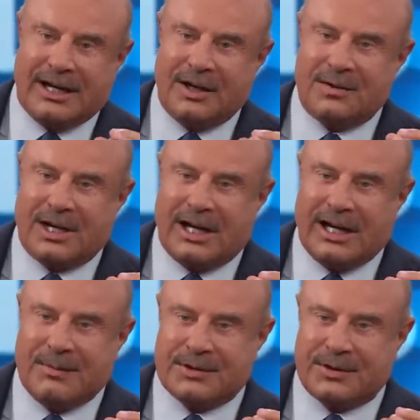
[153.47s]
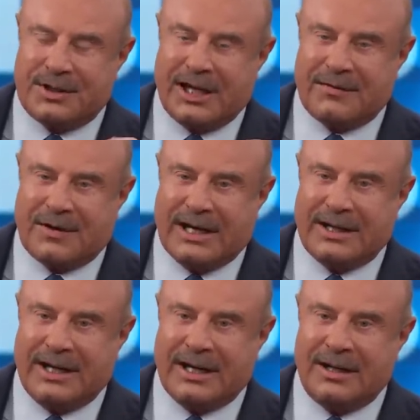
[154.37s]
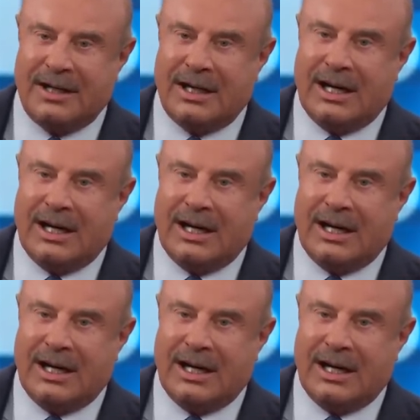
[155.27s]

I know times are tough right now.